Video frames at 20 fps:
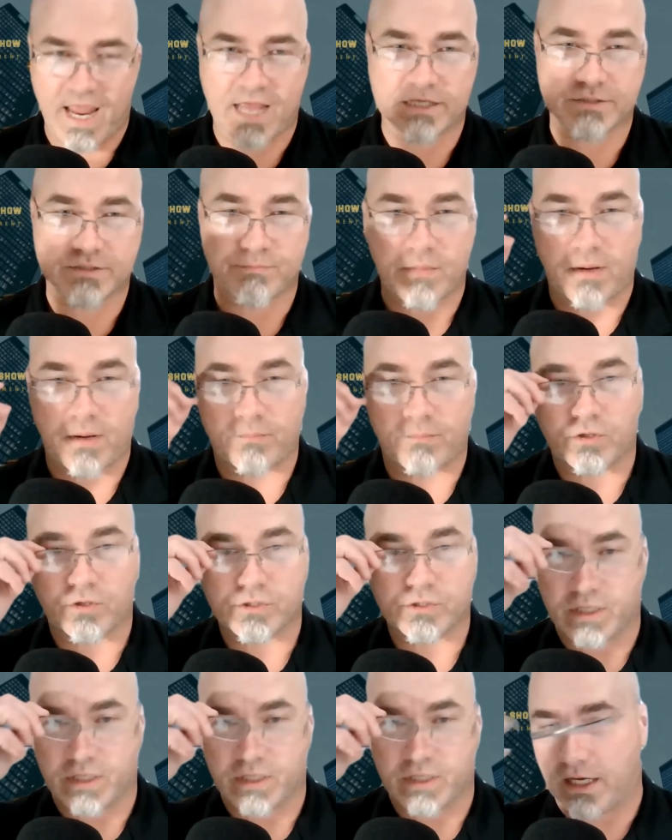asked
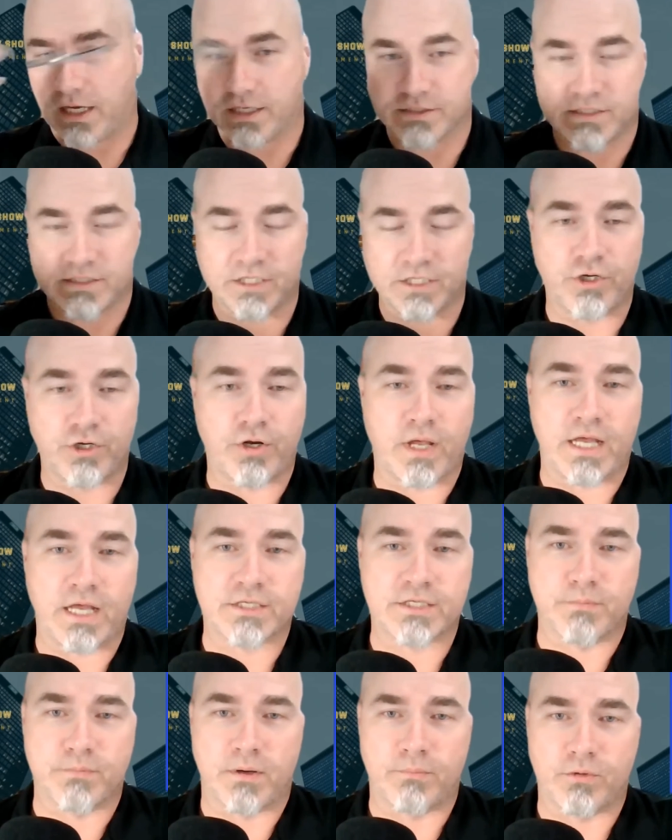members, and I continue to
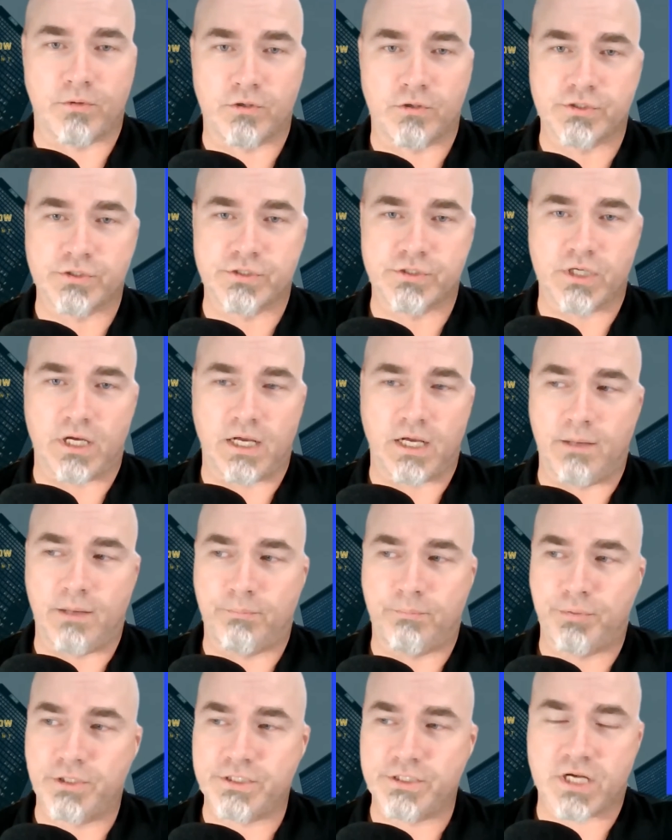ask members,
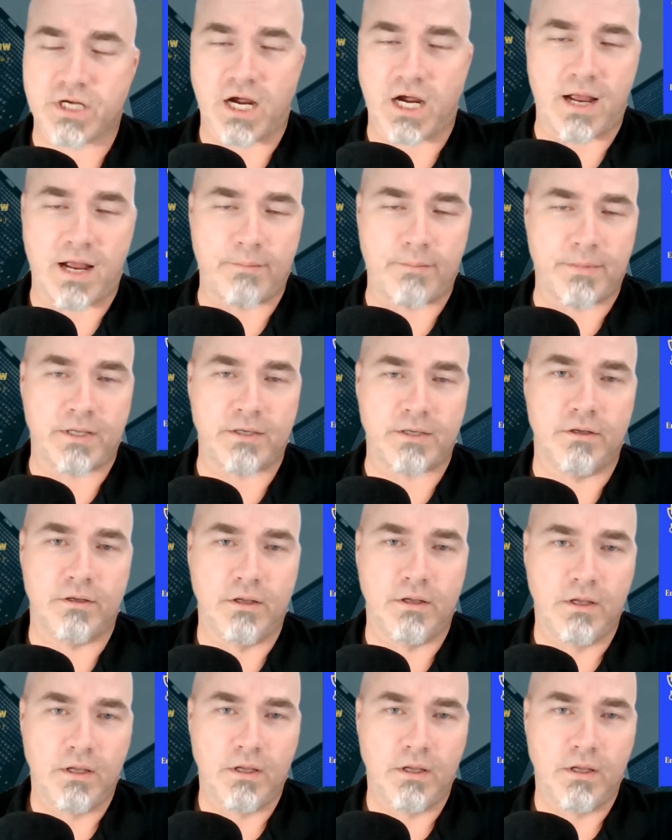please comment